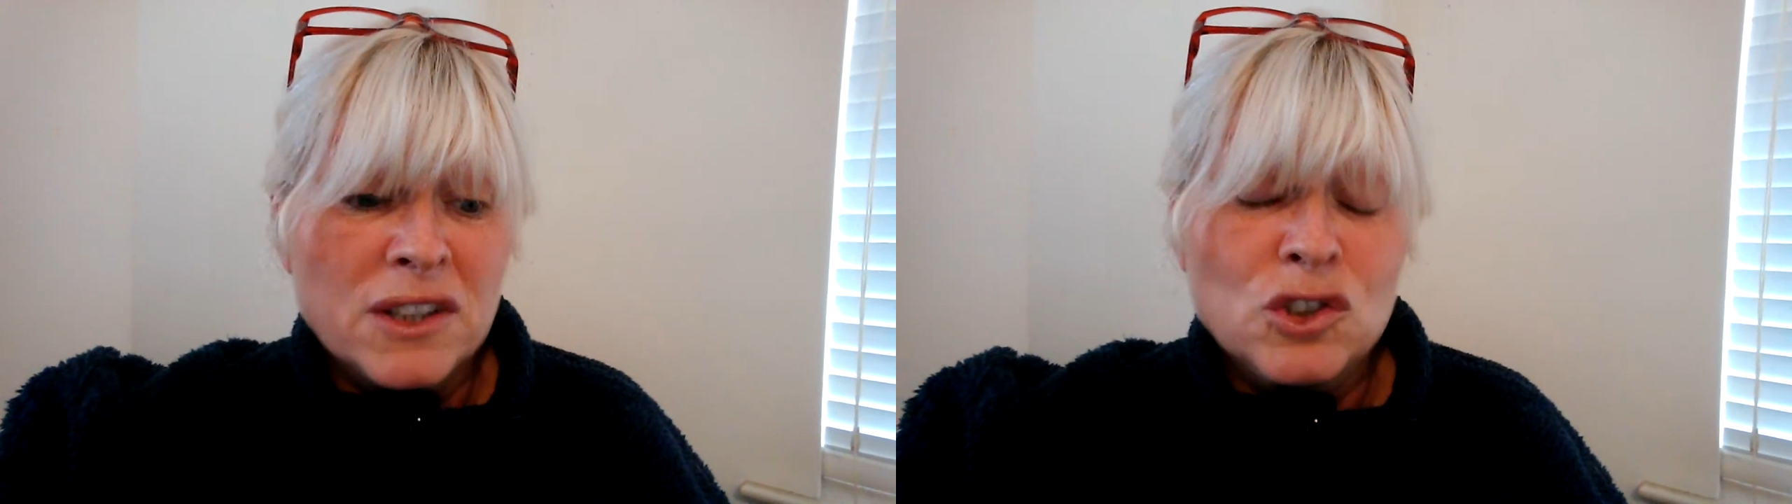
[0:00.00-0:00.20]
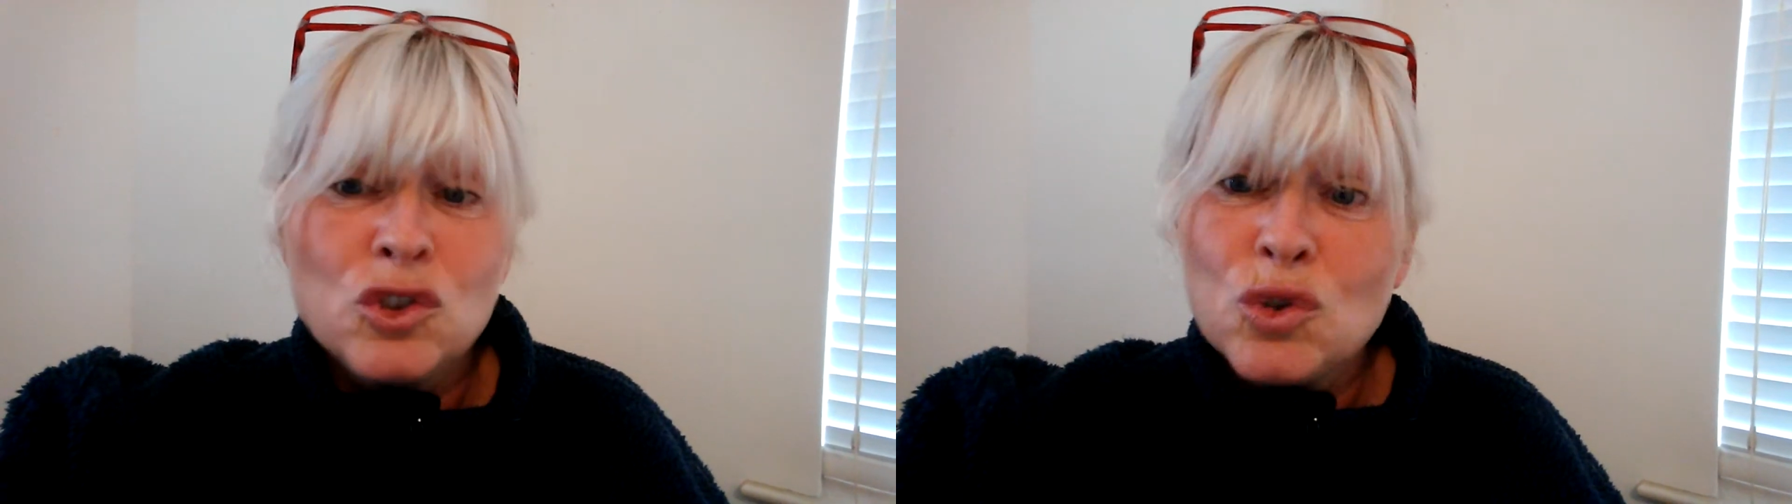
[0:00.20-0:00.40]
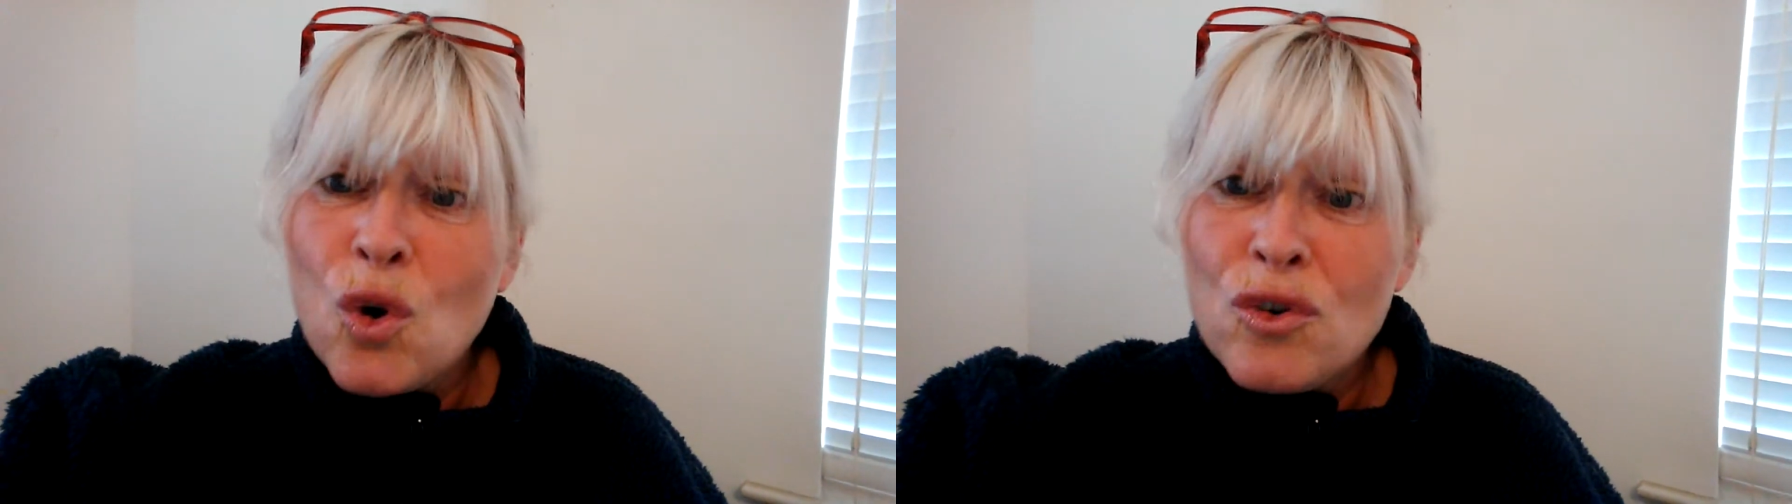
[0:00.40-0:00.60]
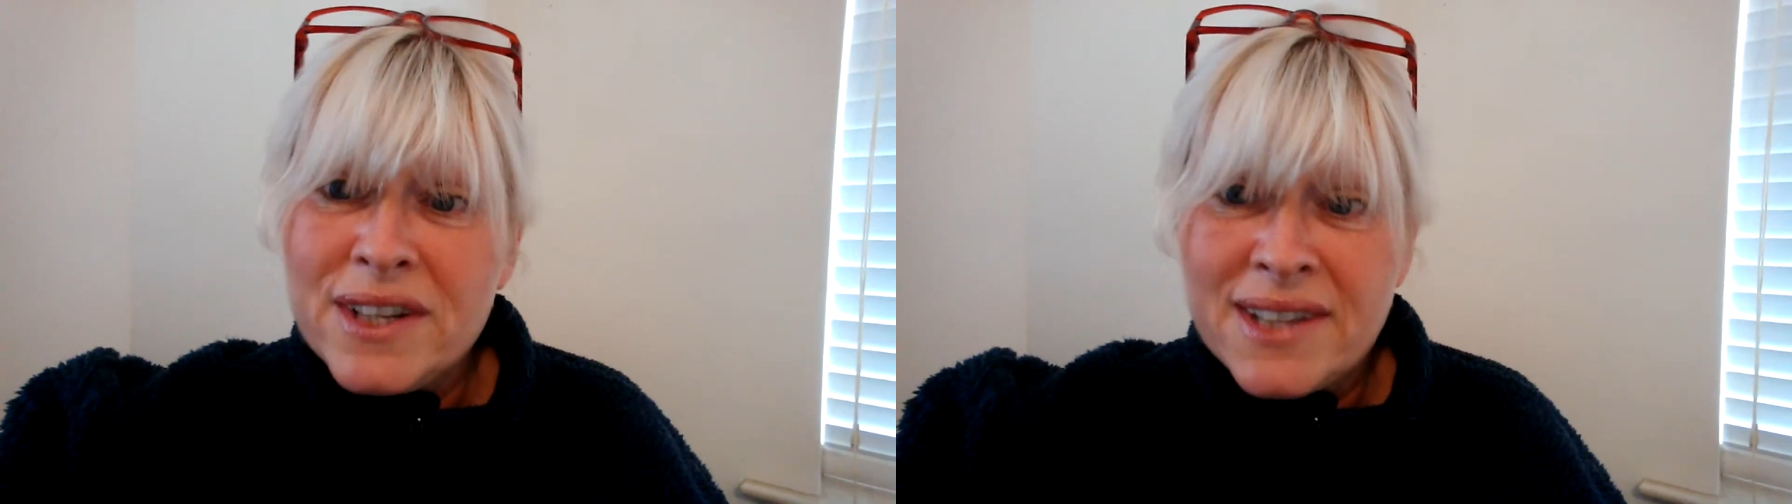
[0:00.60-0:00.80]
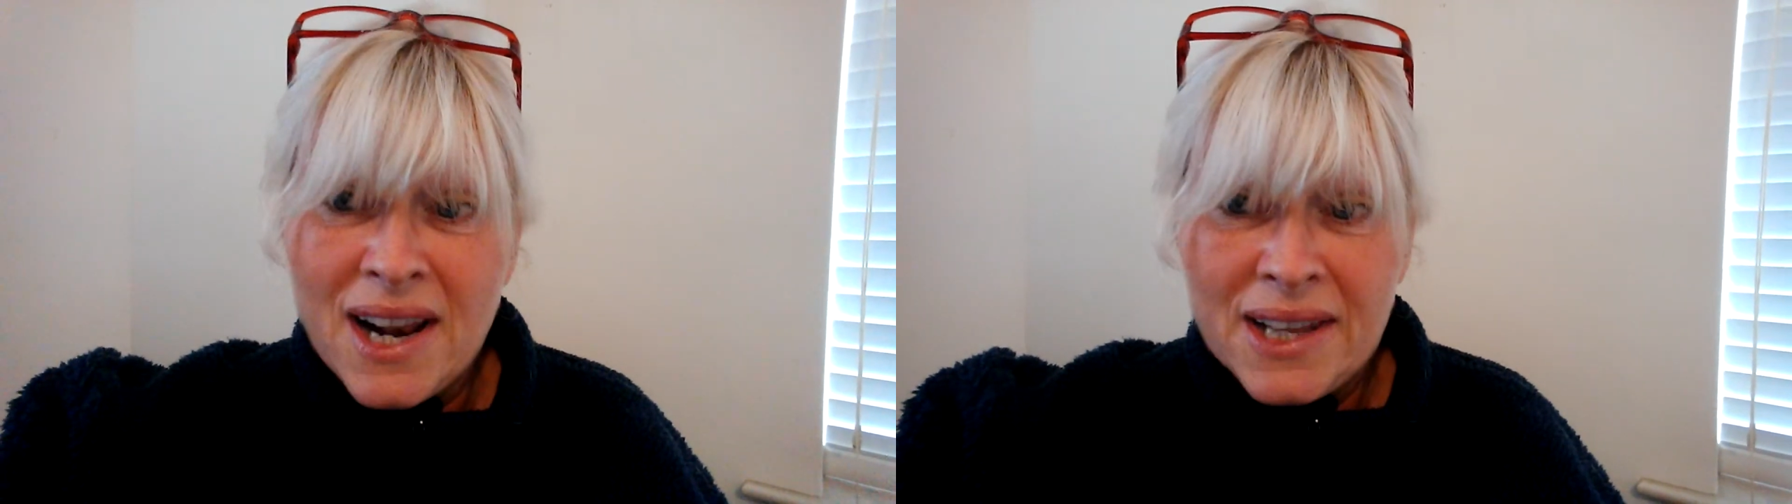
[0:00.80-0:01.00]

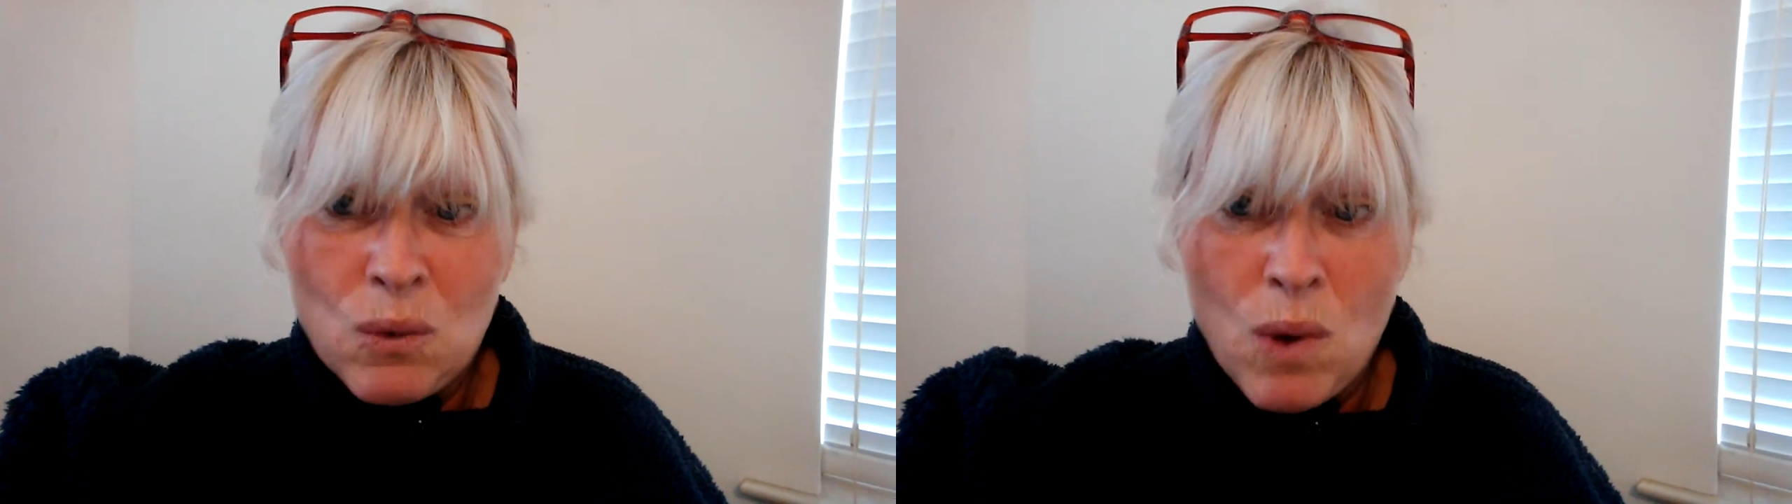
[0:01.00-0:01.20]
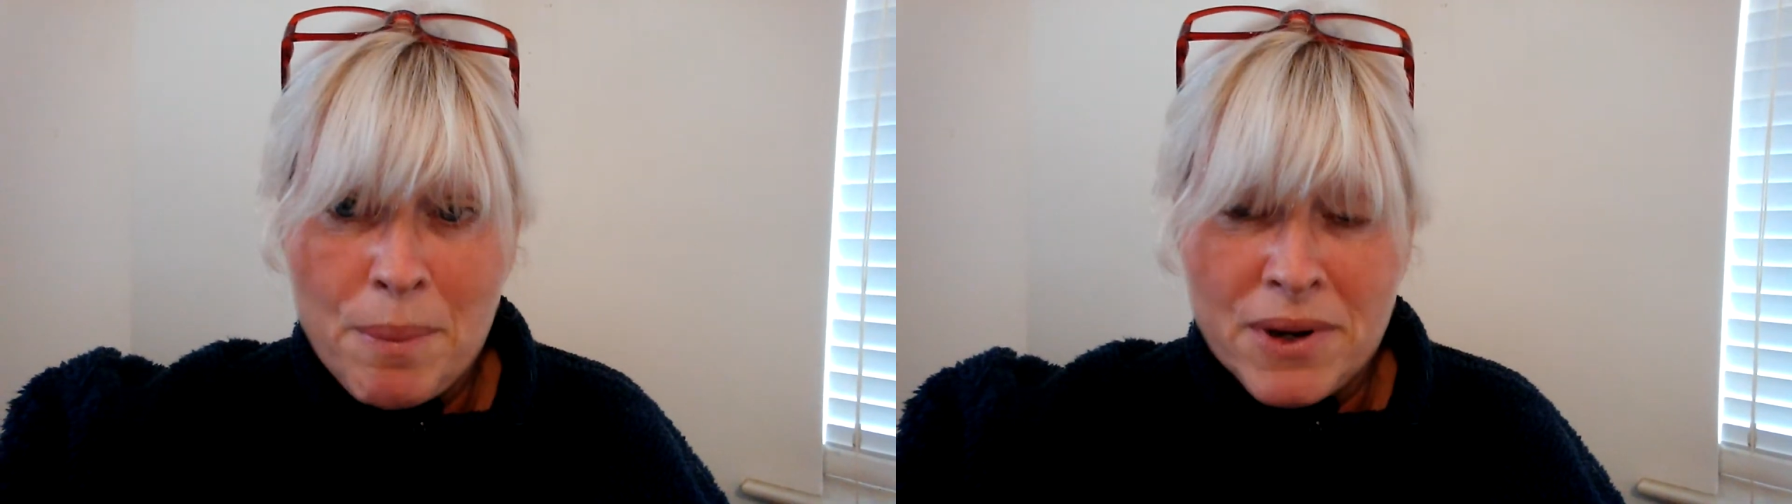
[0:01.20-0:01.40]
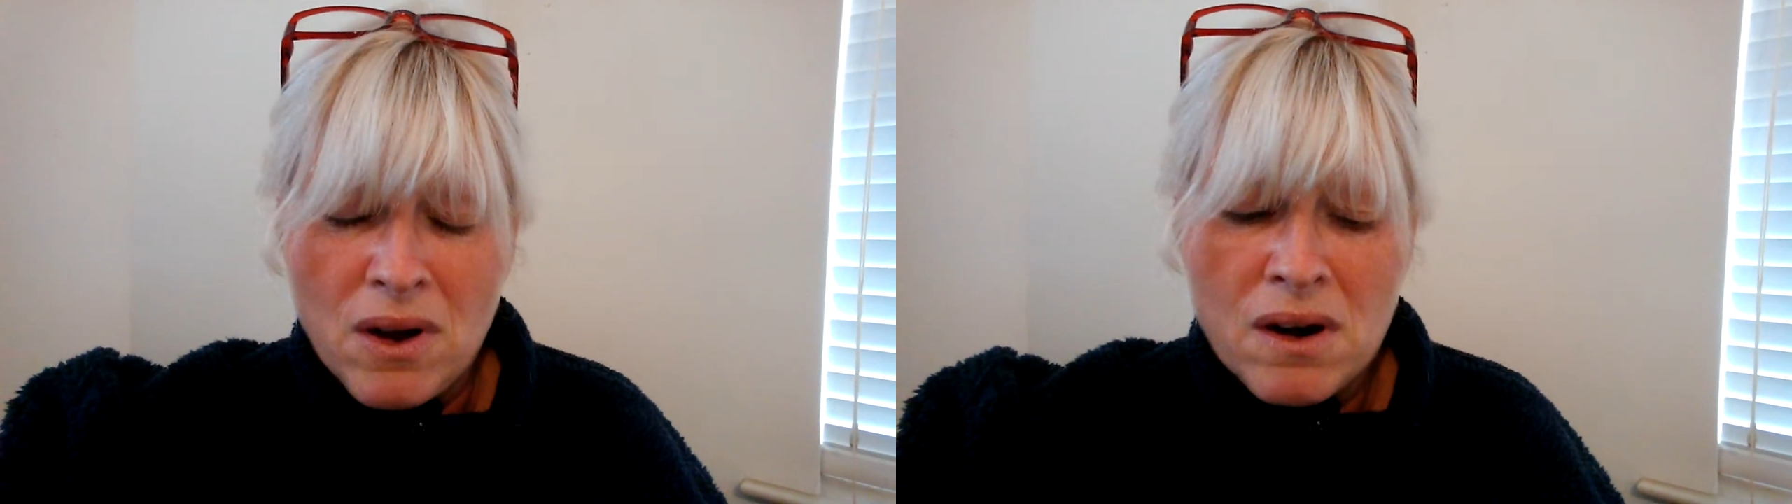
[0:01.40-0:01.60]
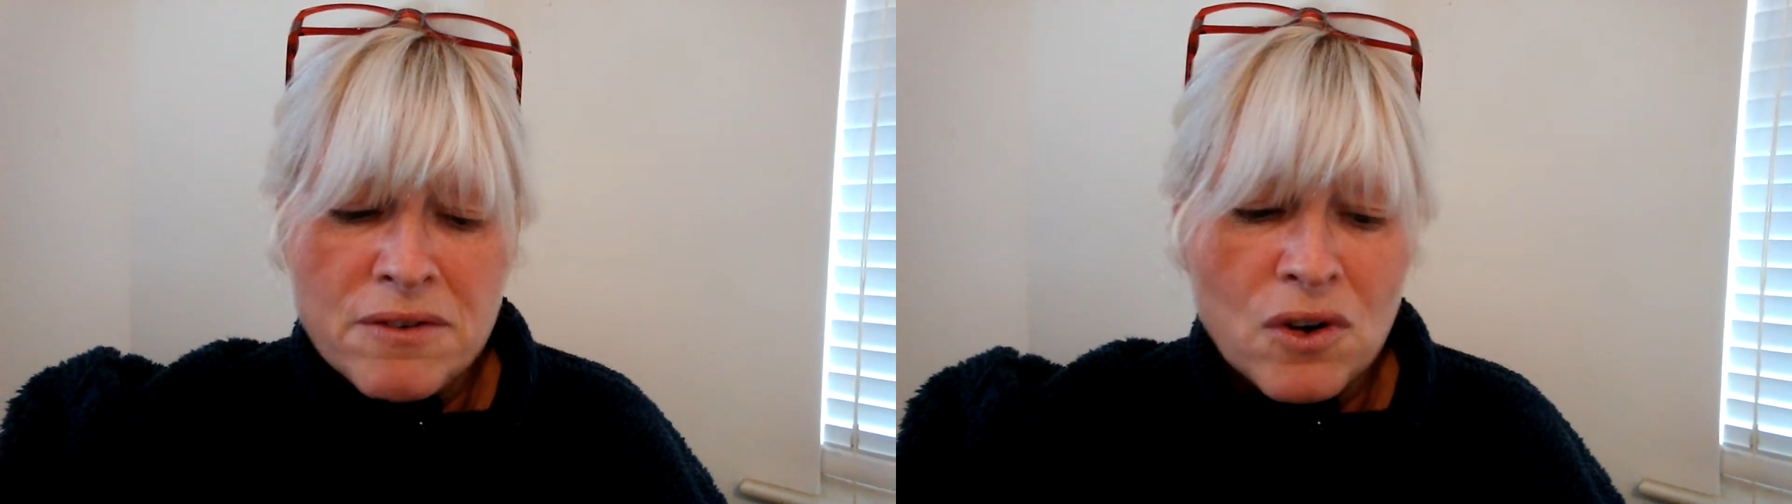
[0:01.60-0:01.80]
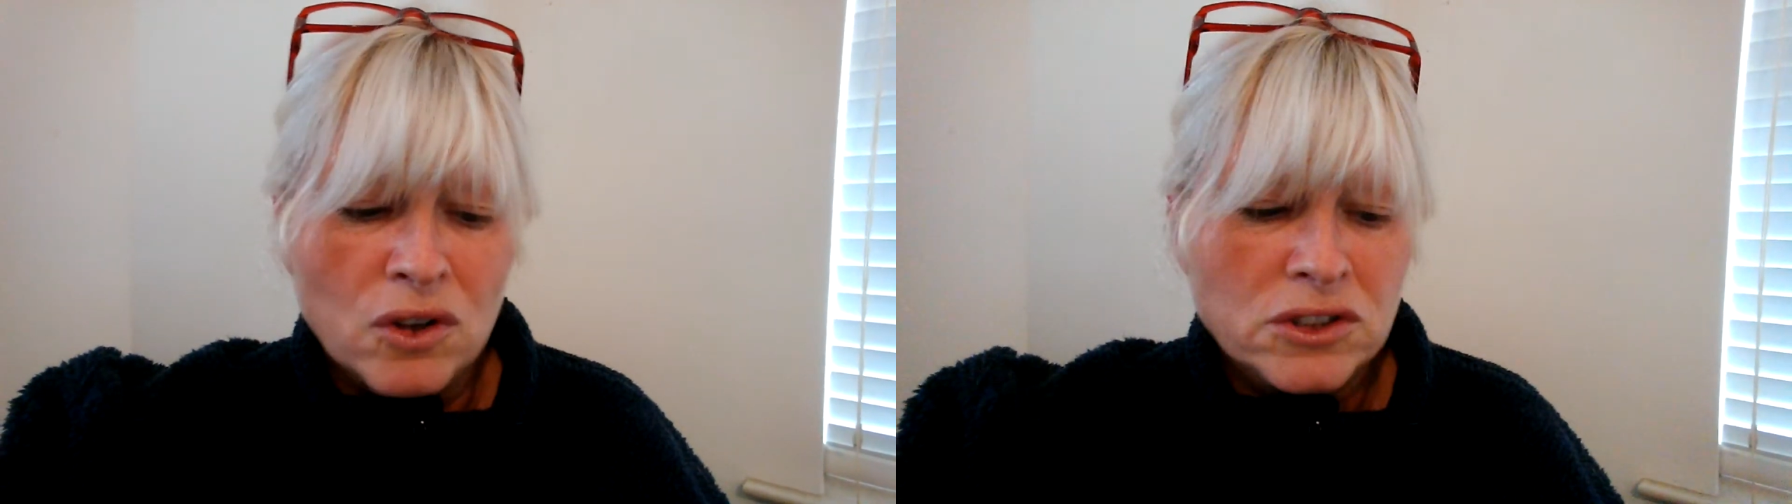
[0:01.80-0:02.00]
storytelling webinar.
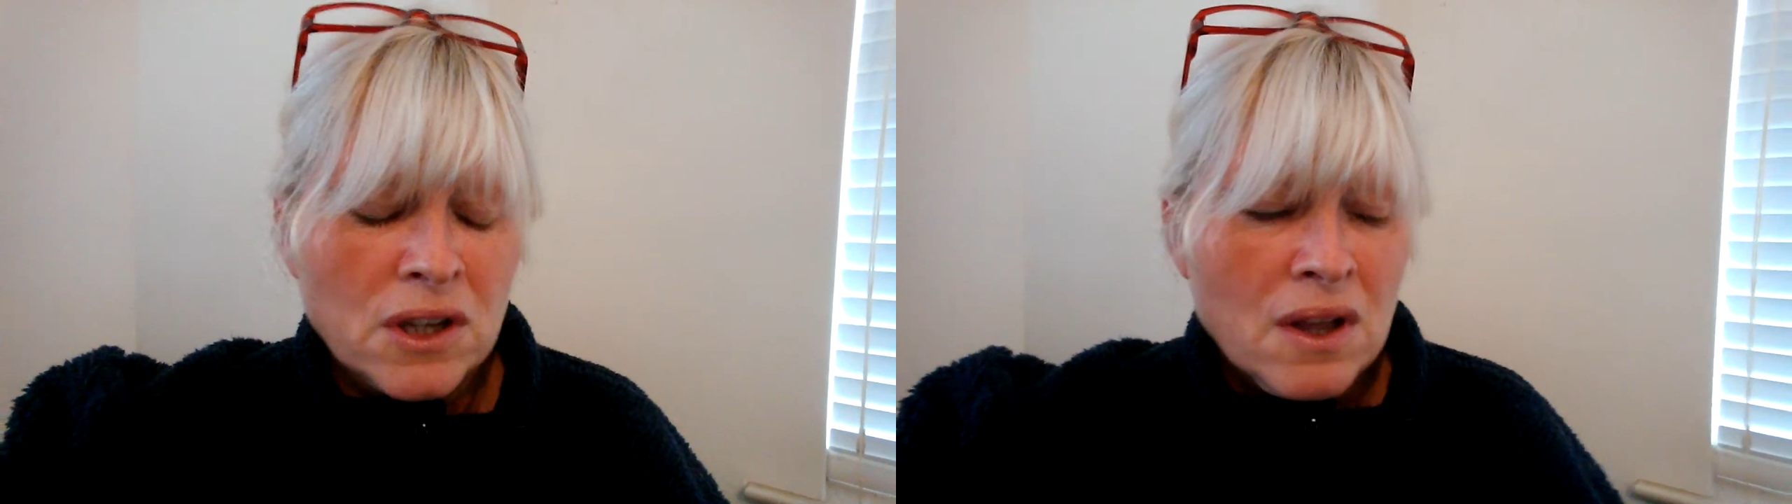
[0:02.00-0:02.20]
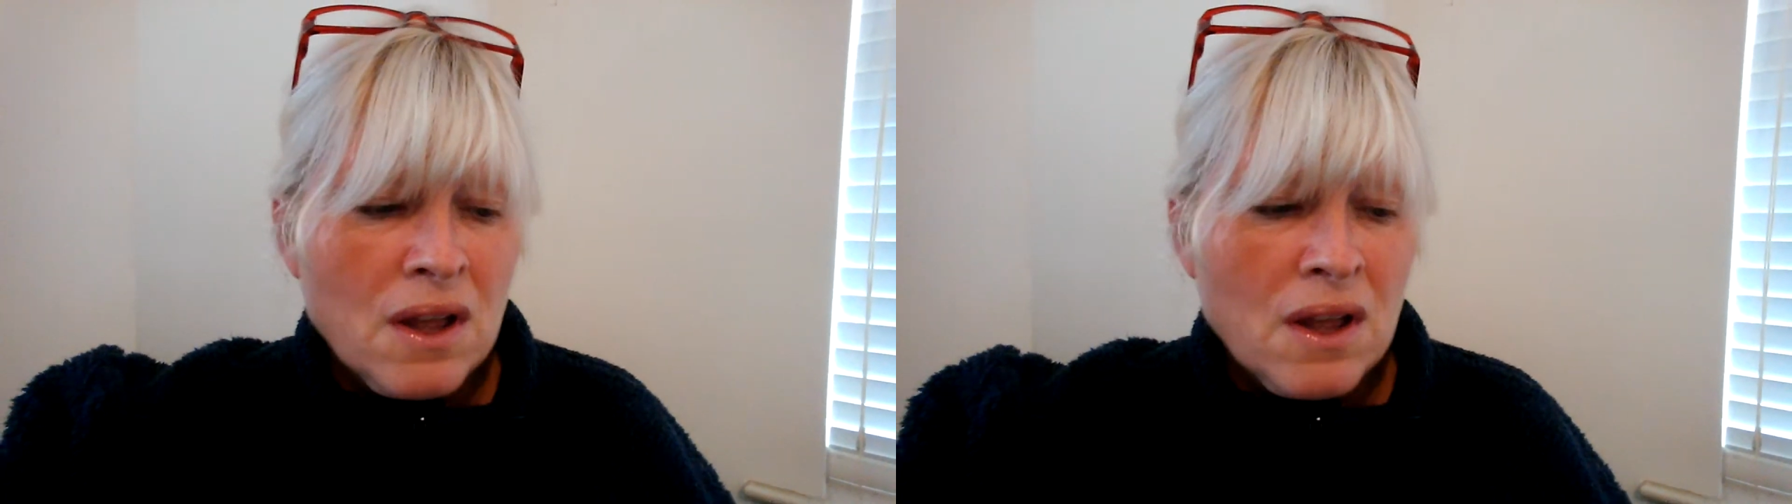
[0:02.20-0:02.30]
I've got